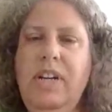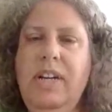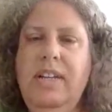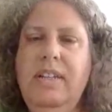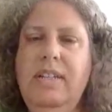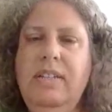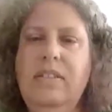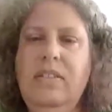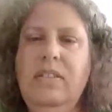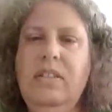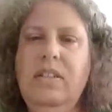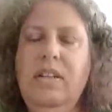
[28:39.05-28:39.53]

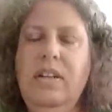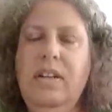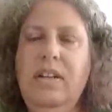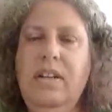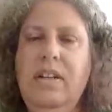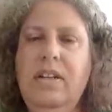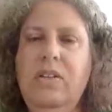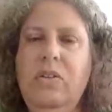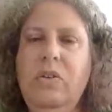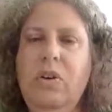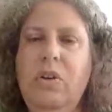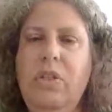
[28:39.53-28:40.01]
and
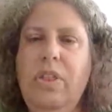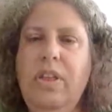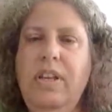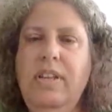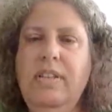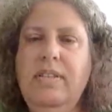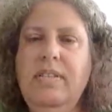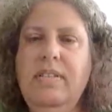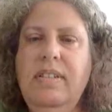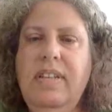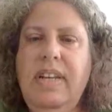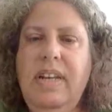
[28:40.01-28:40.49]
uh,
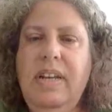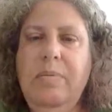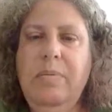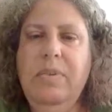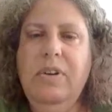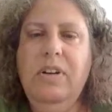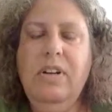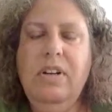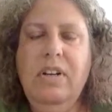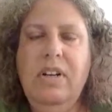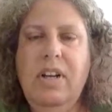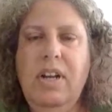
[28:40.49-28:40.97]
northeast
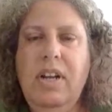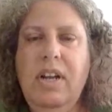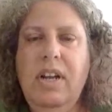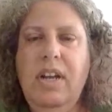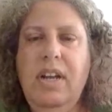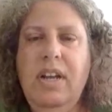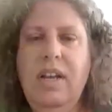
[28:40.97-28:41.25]
neighbor.